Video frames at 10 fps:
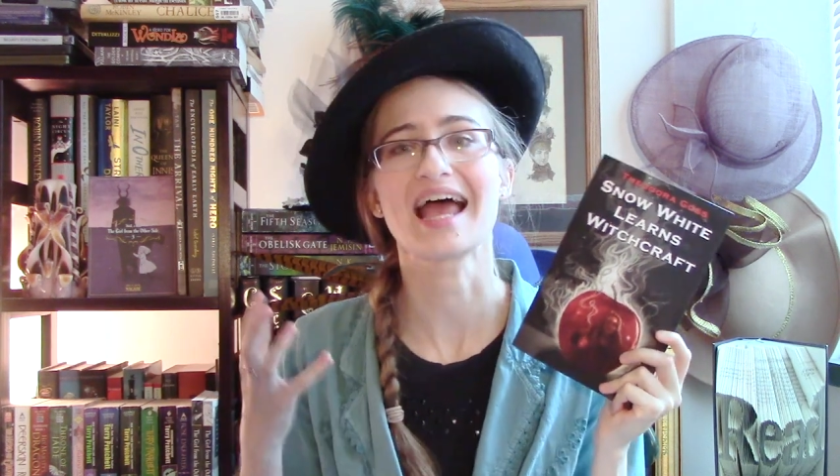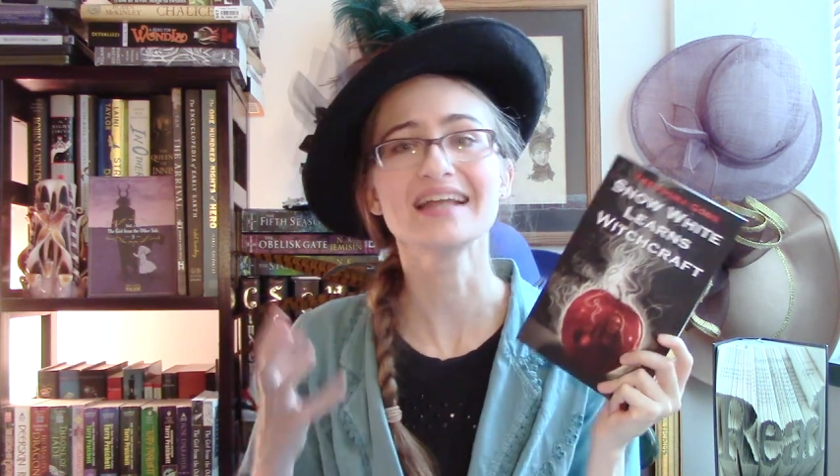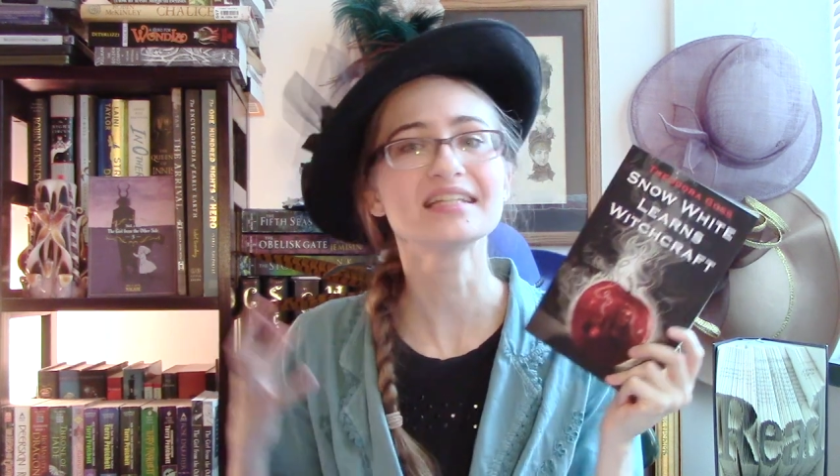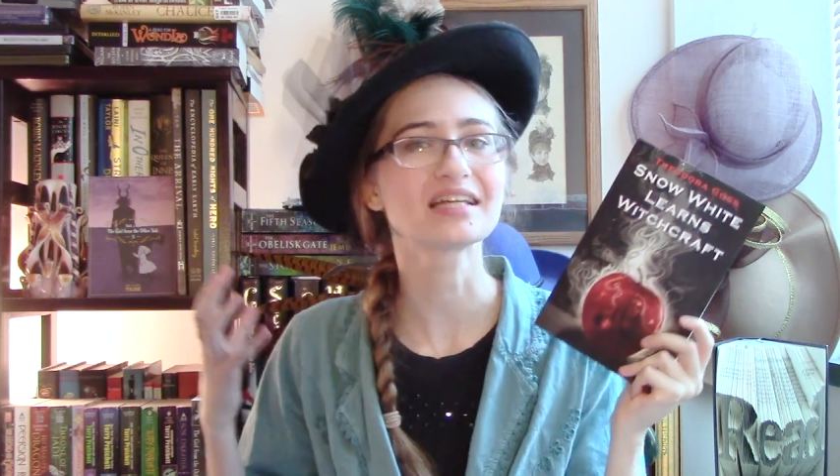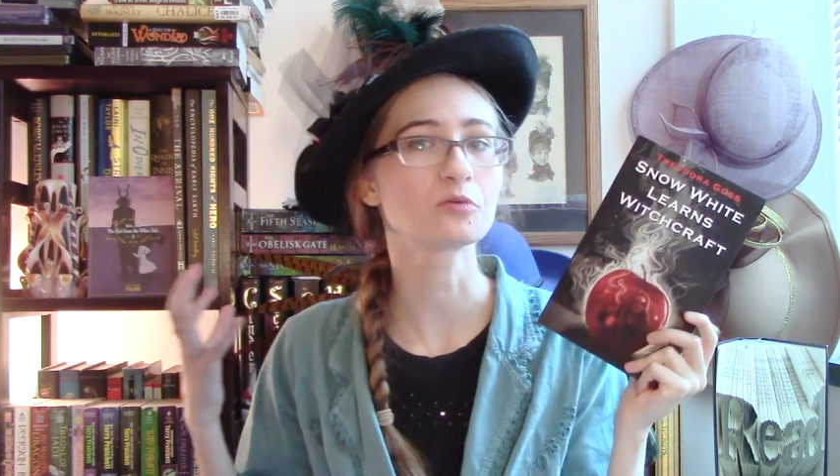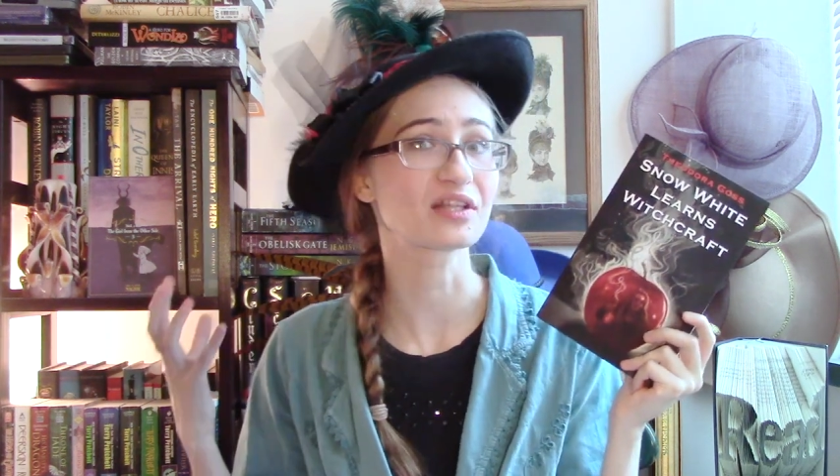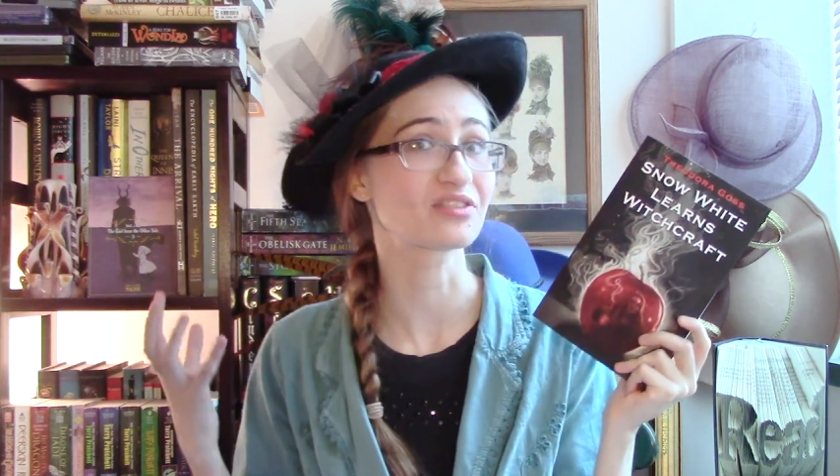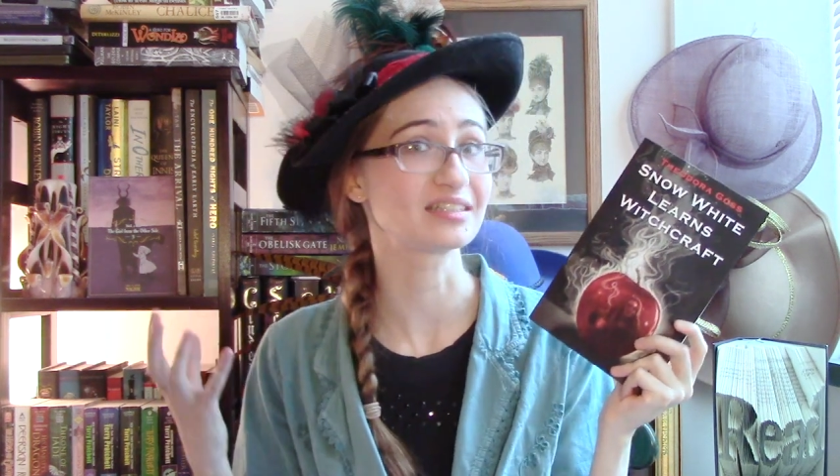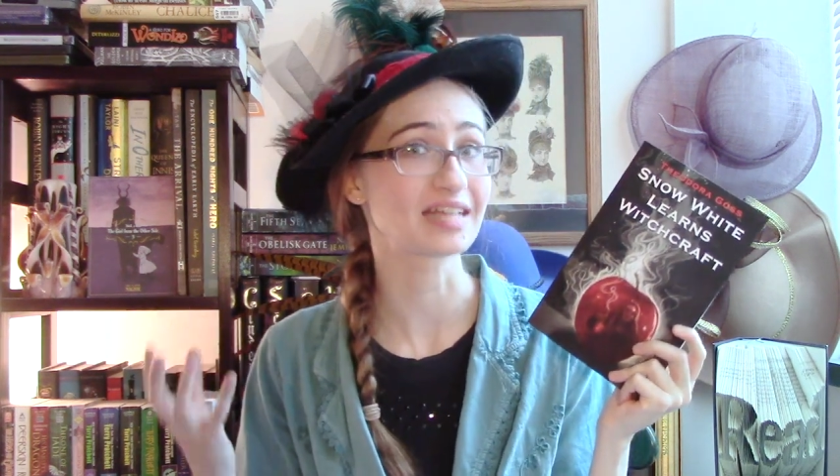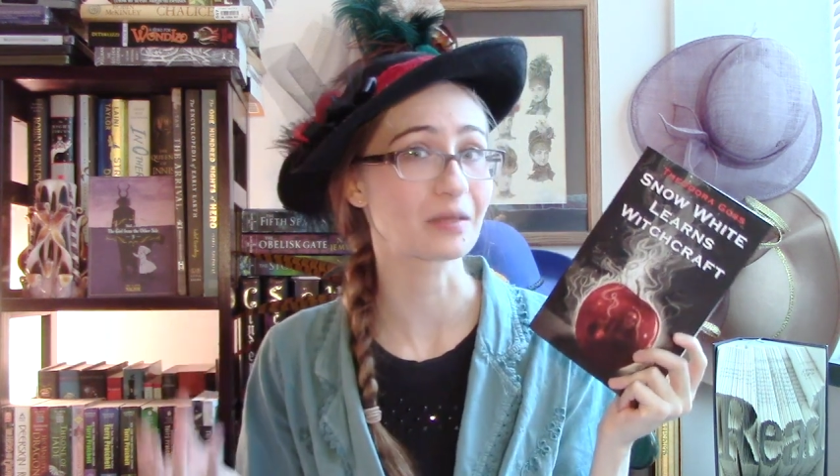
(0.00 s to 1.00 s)
ending
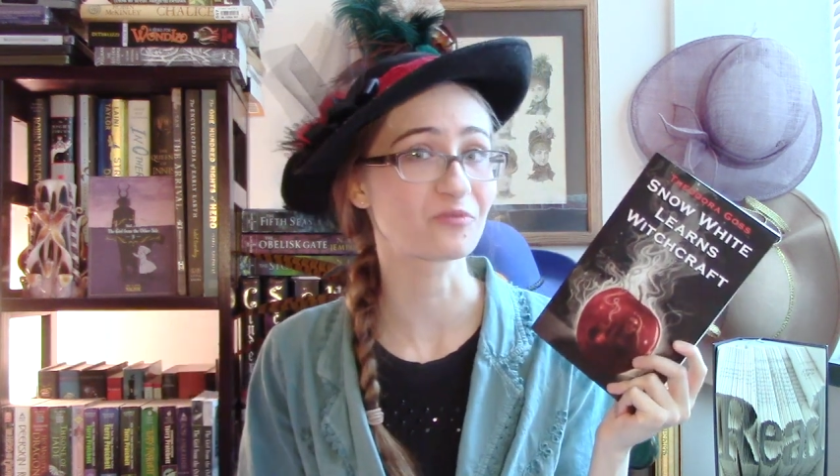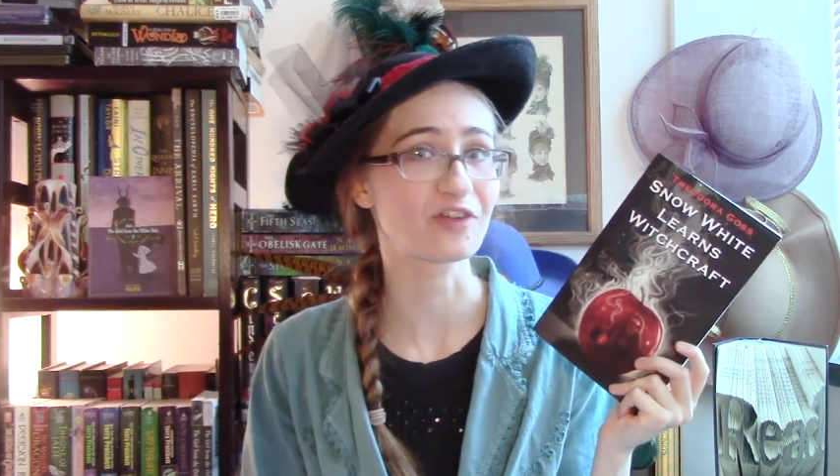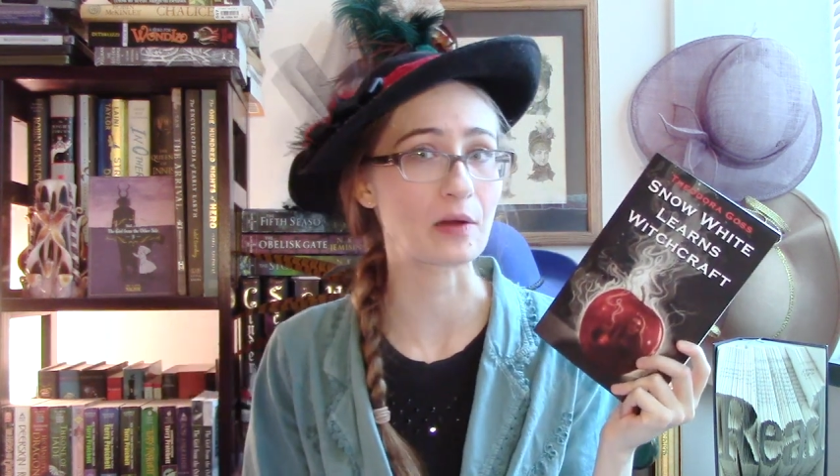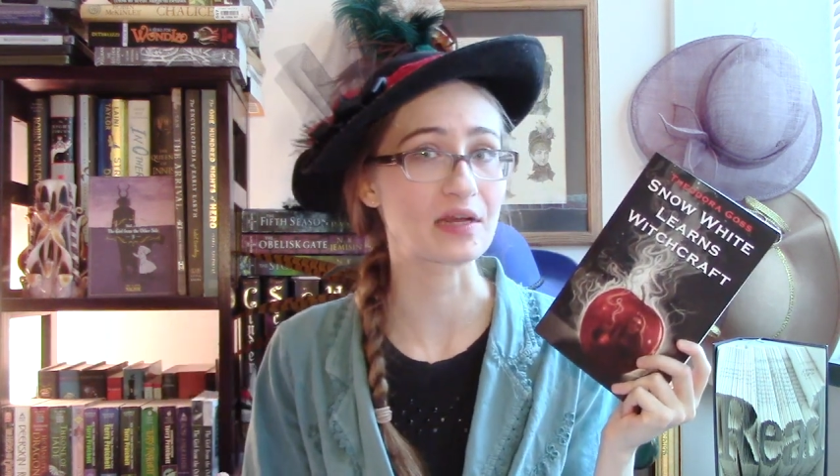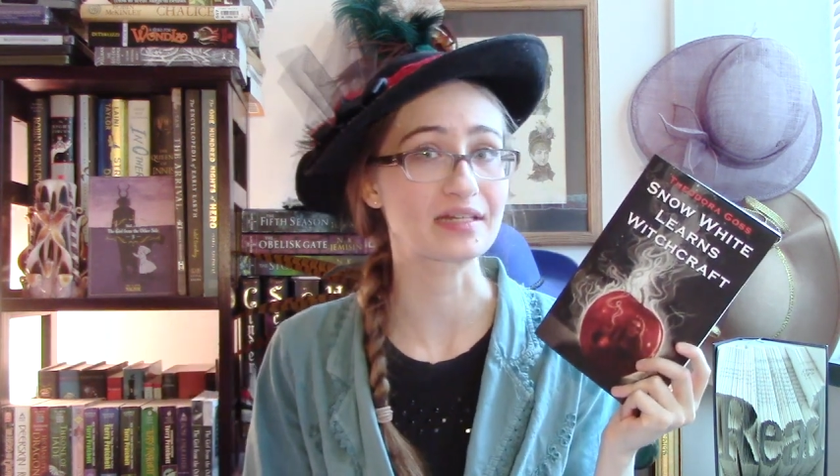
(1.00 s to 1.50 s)
with the same fairy